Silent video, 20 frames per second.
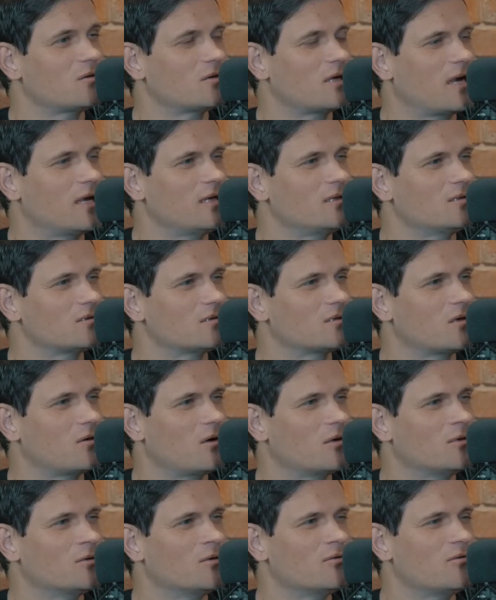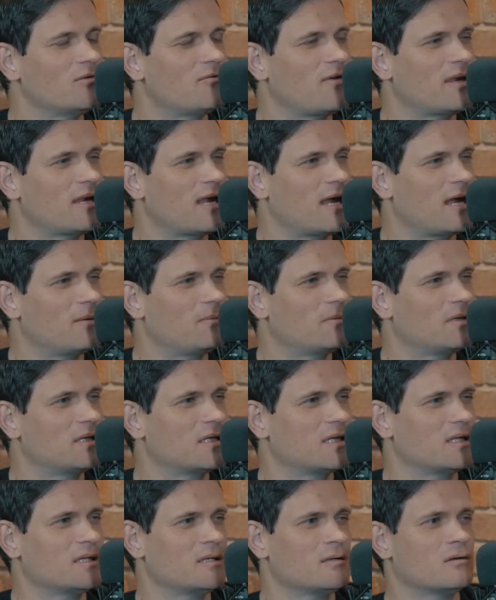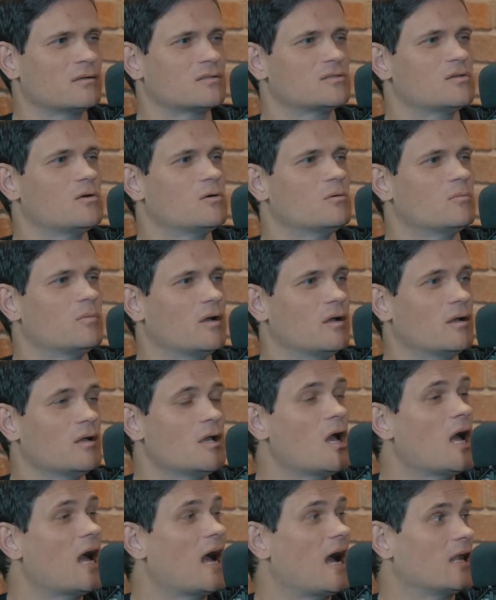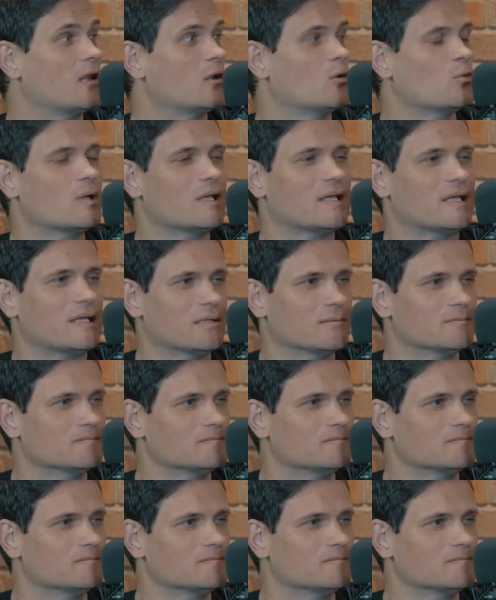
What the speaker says: Okay, so another event happening in October, Halloween.